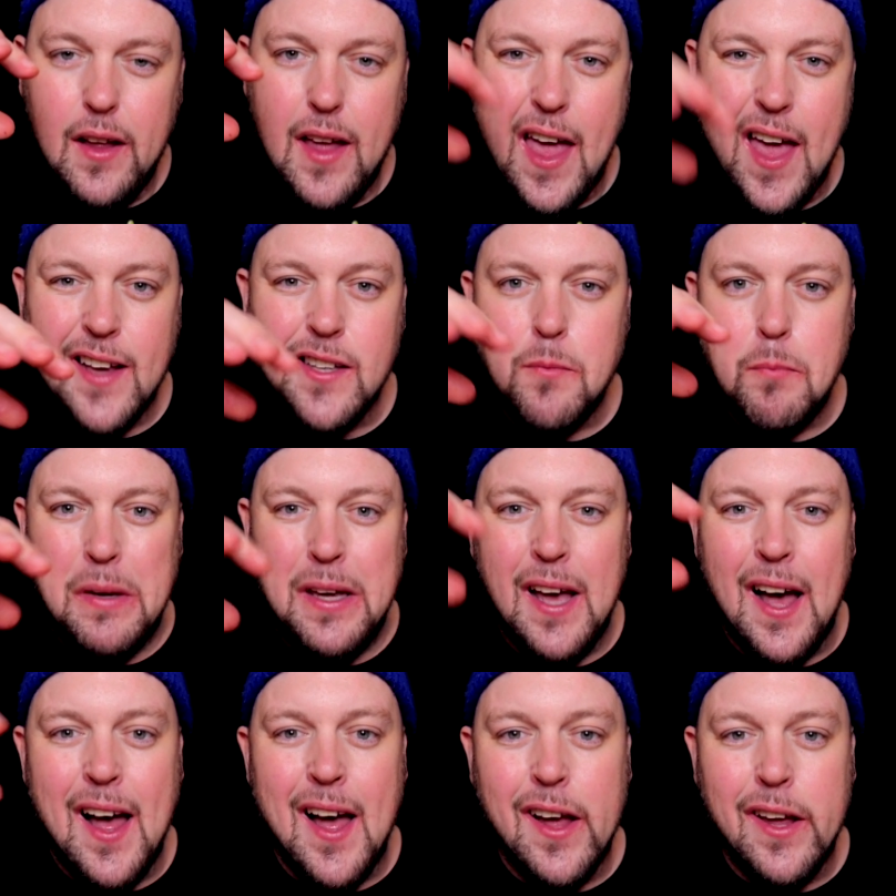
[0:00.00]

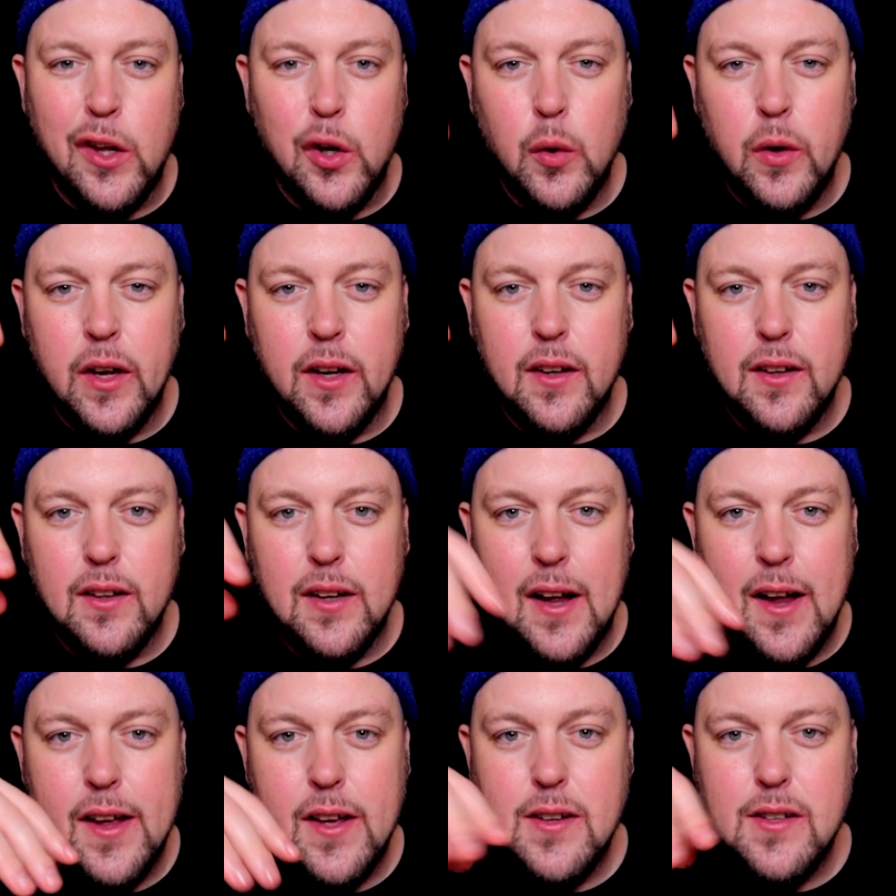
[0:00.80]
SBI unit
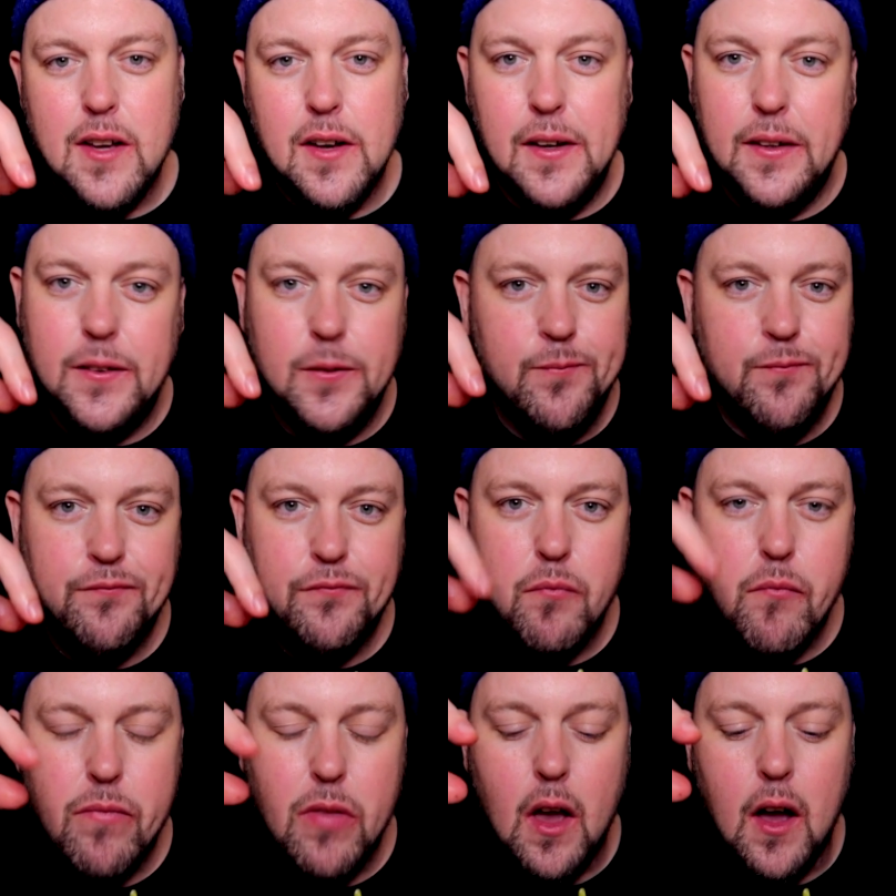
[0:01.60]
guys
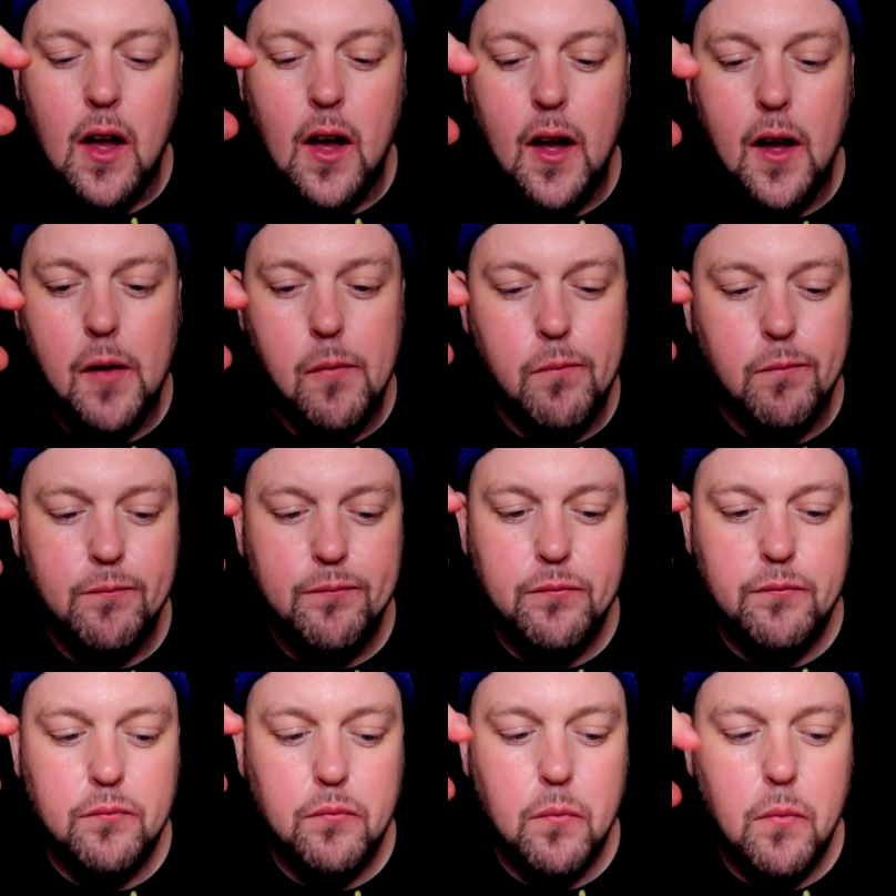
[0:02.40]
um,
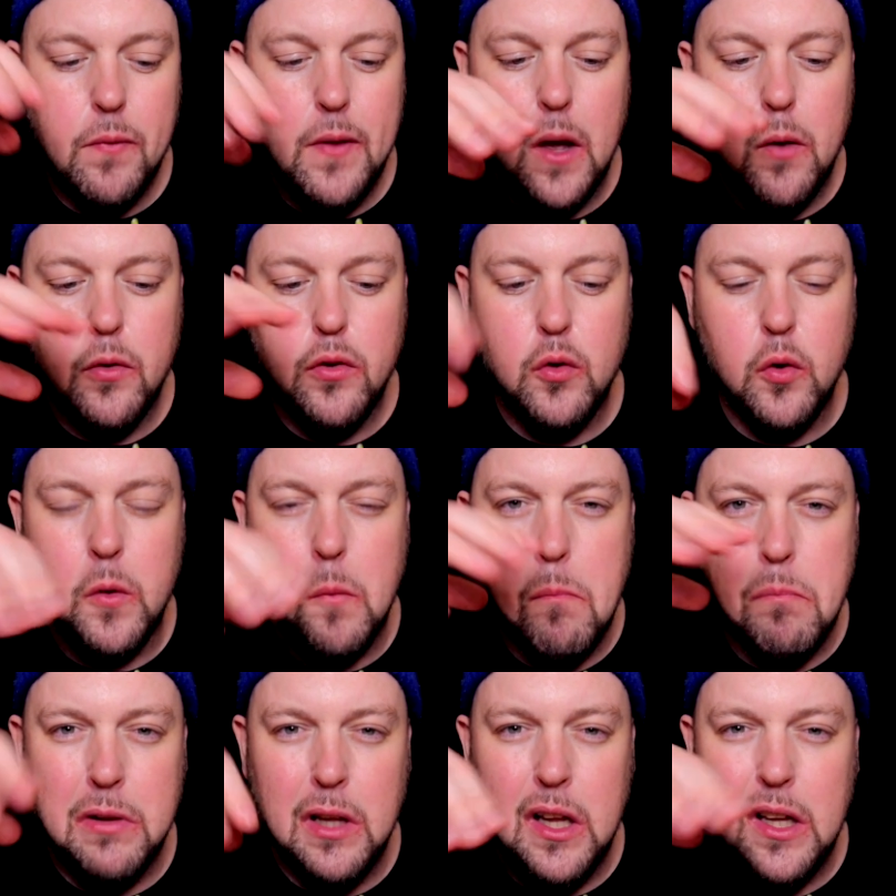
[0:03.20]
that was
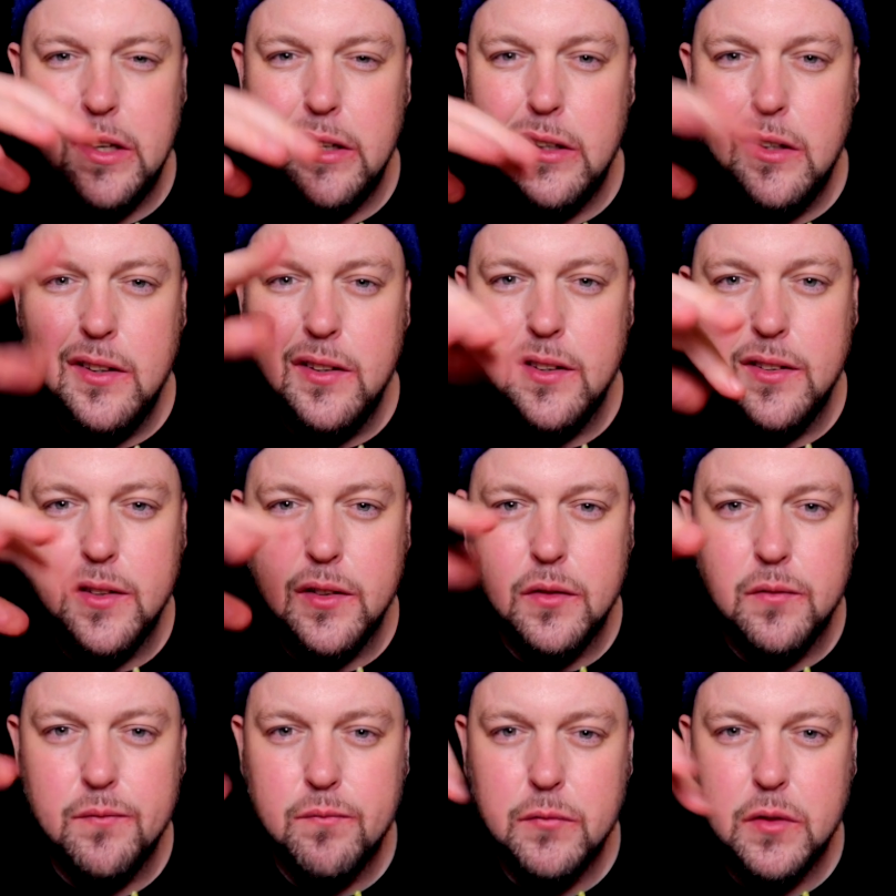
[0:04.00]
doing blood
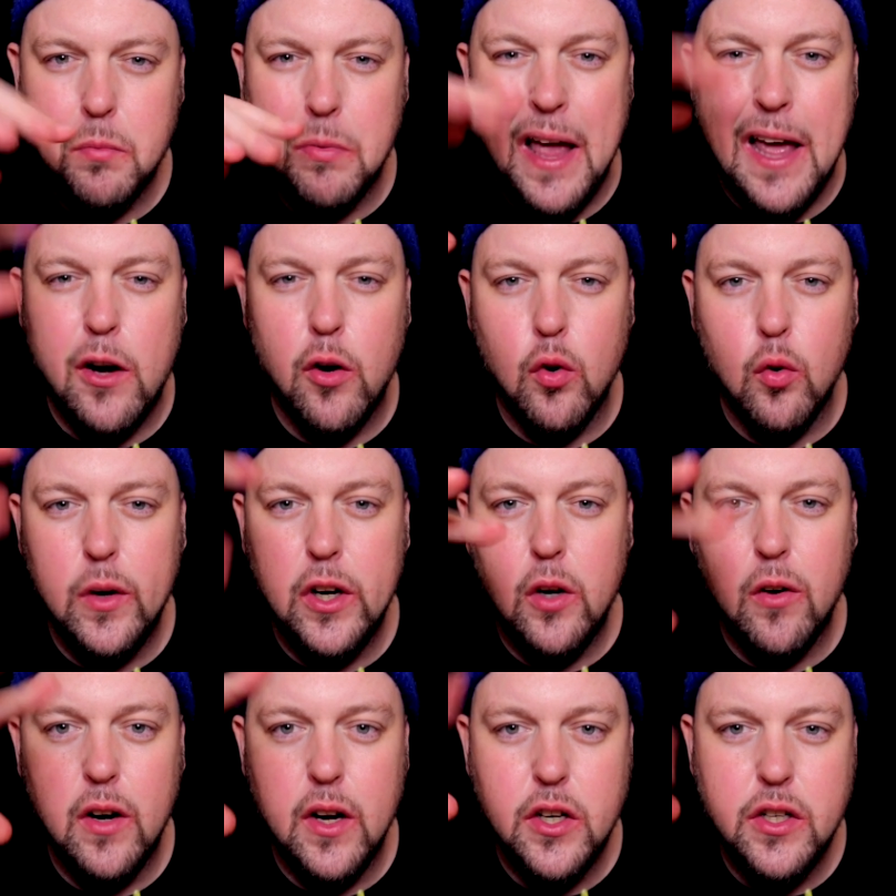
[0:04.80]
spatter
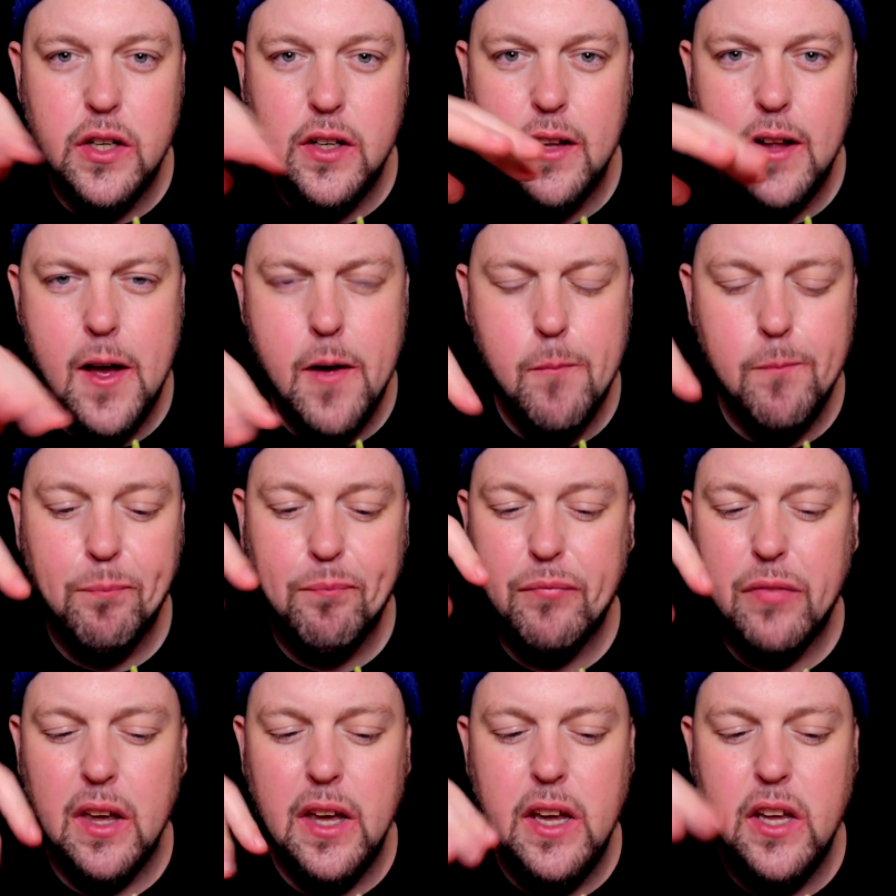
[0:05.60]
recreation. That
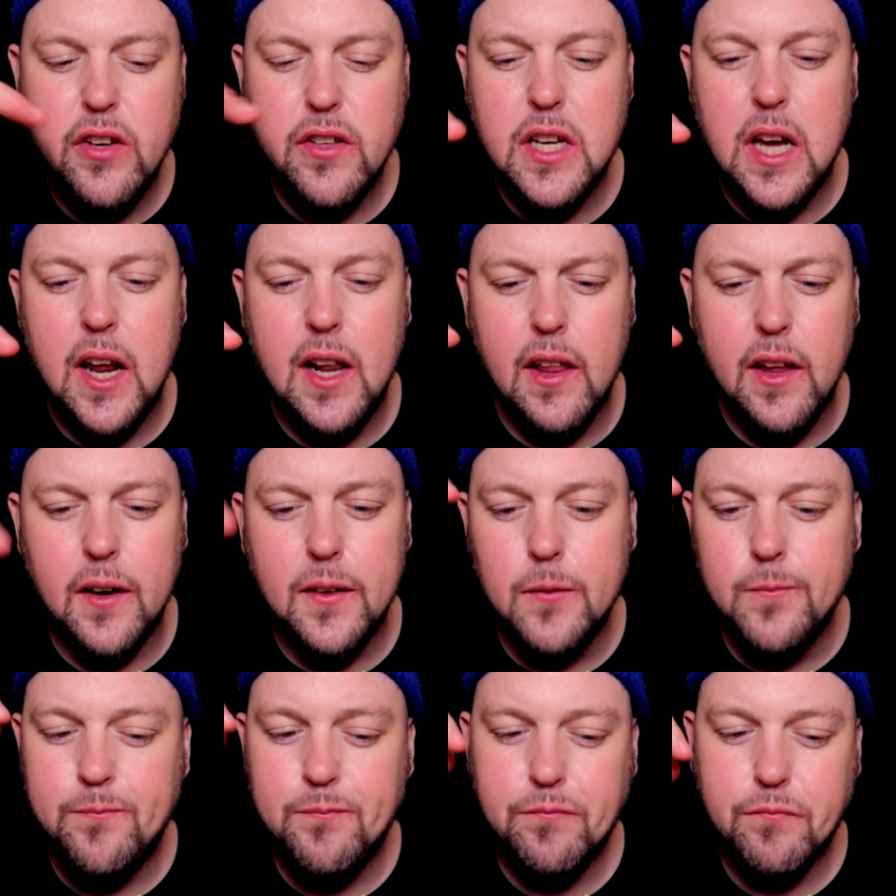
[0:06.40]
he just kind of like
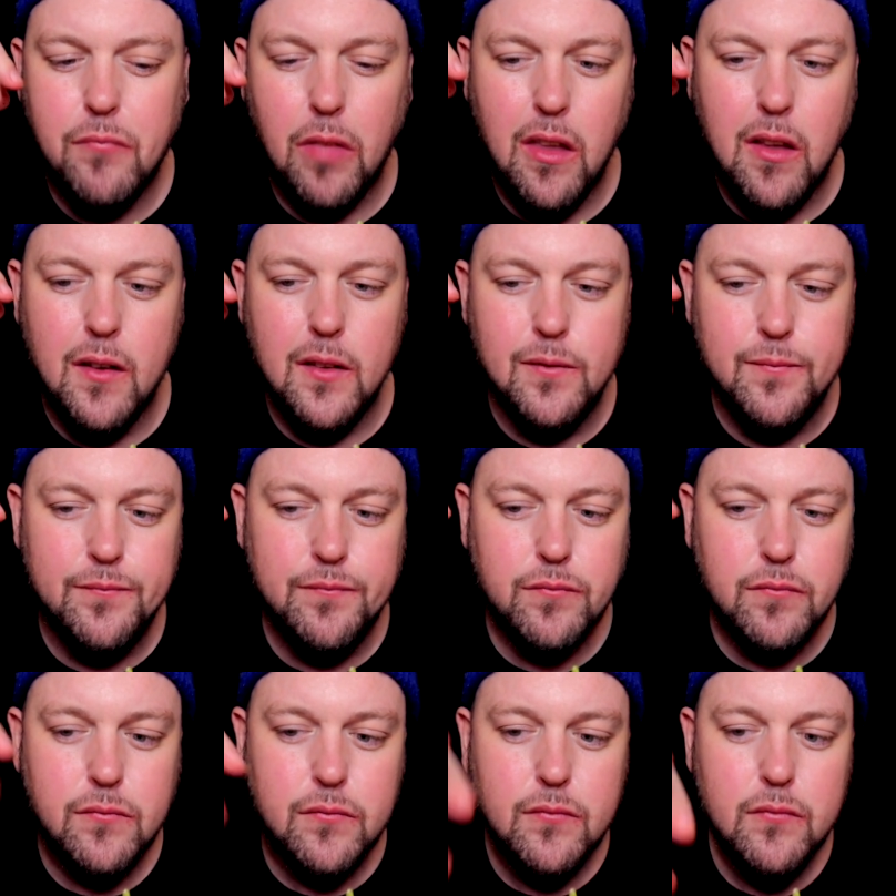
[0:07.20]

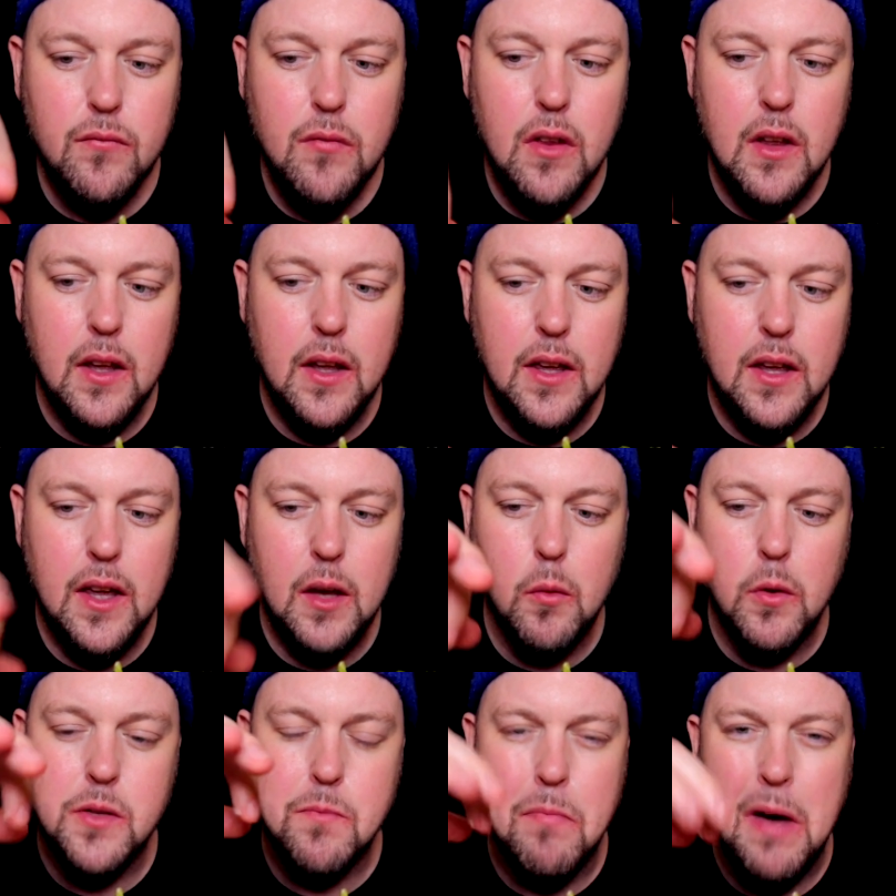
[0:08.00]

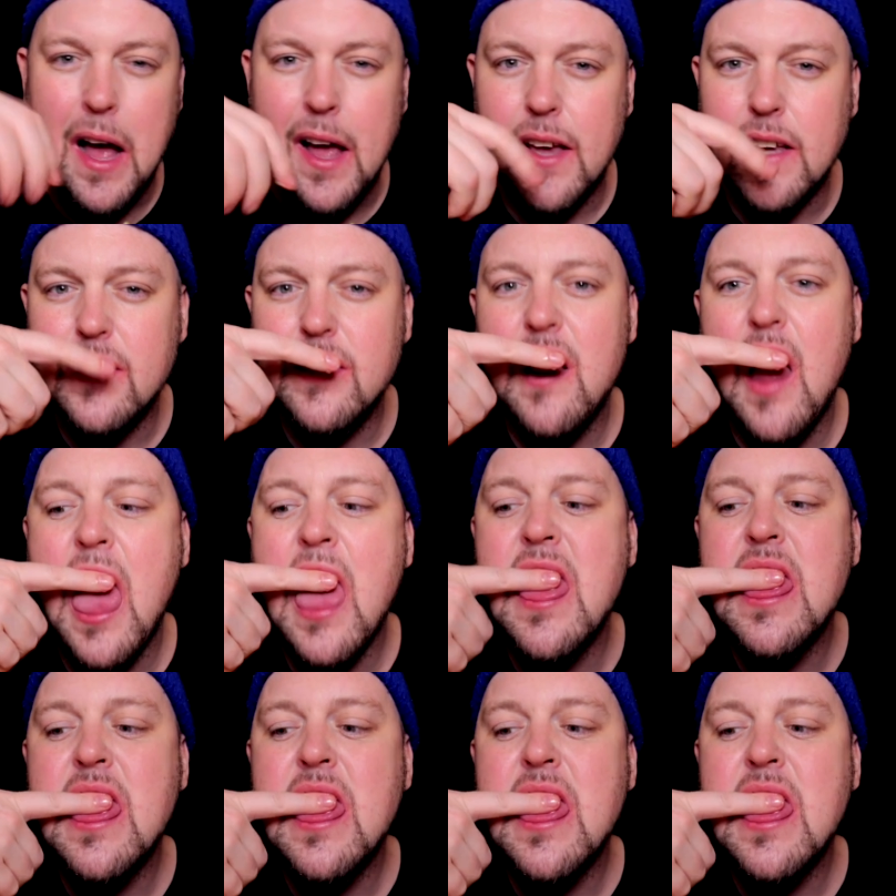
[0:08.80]
he was biased